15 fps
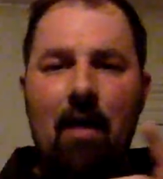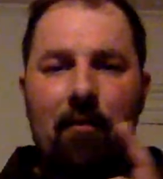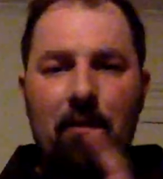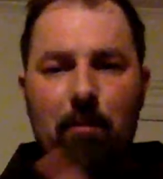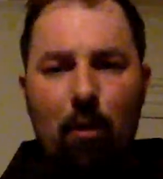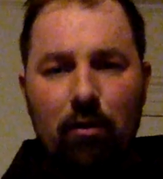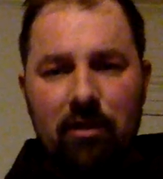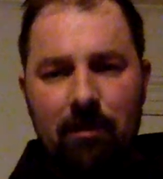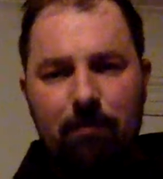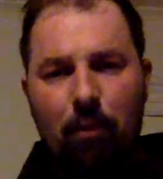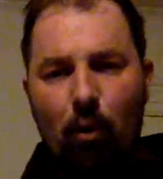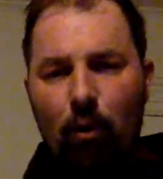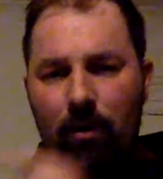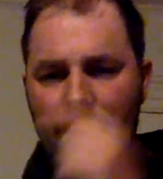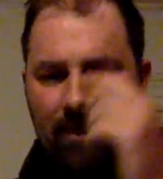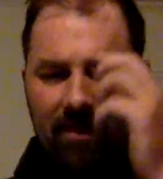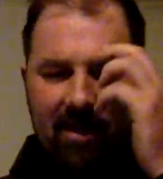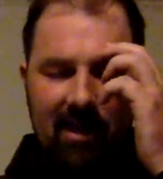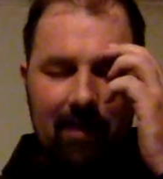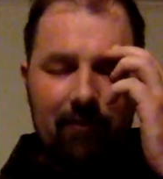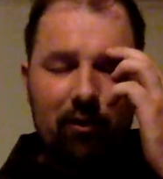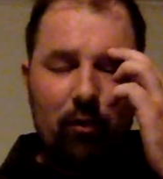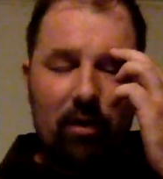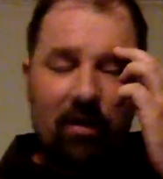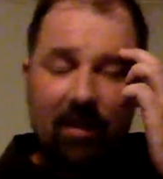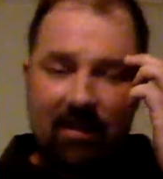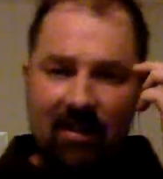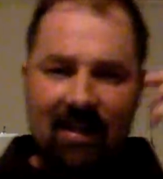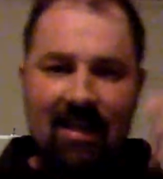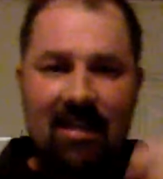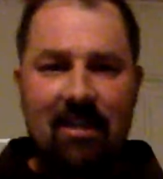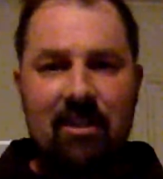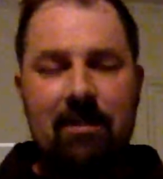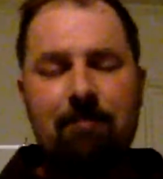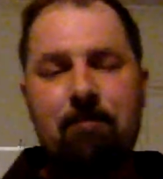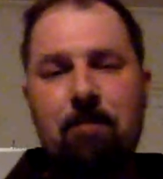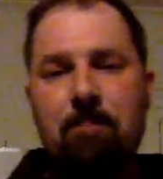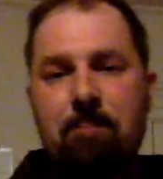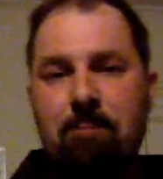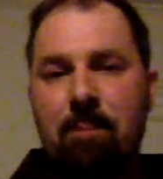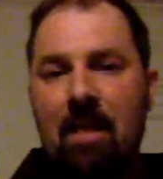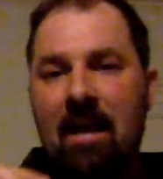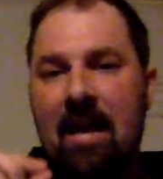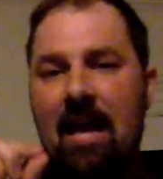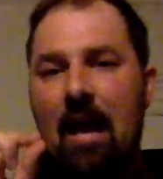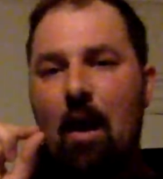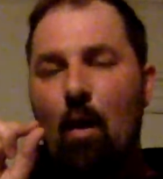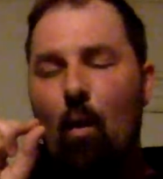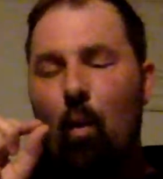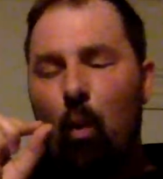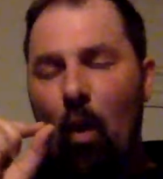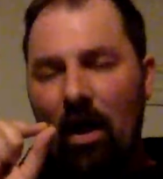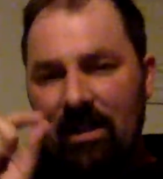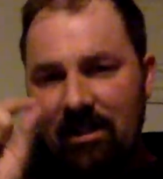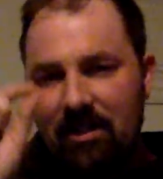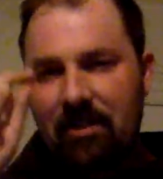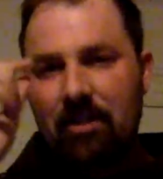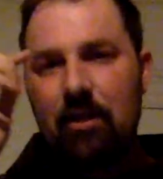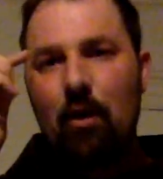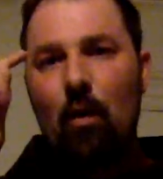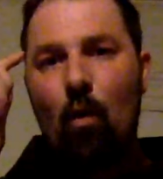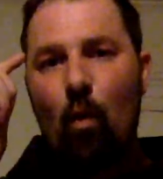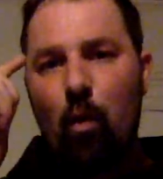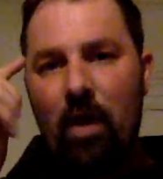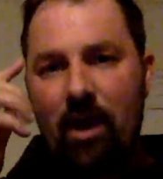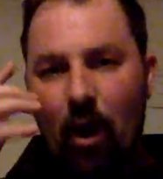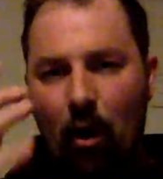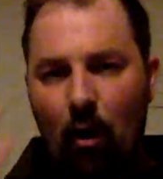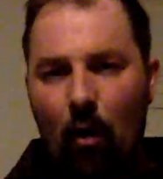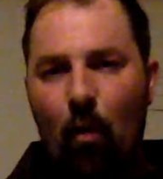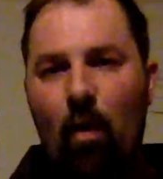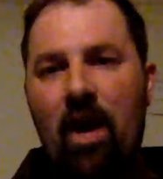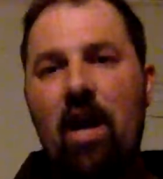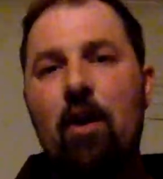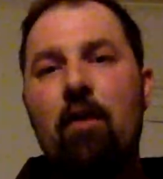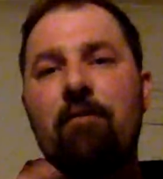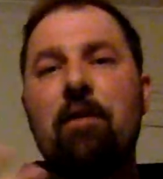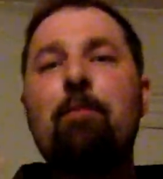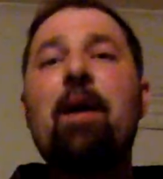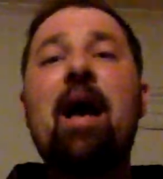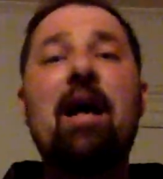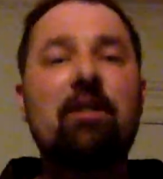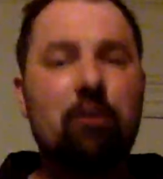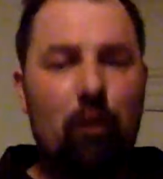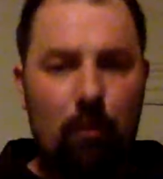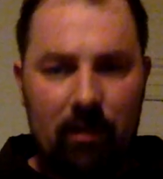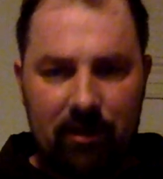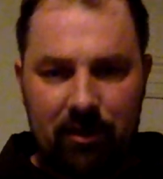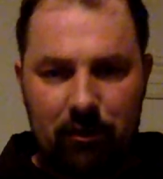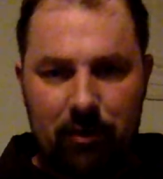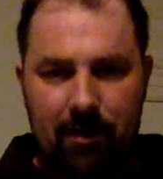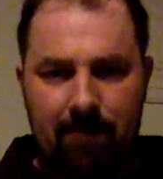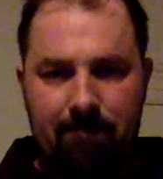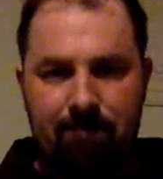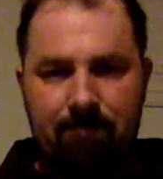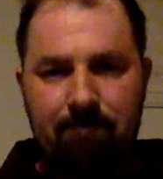The most important thing of doing this is, once we are aware of the Paschal mystery,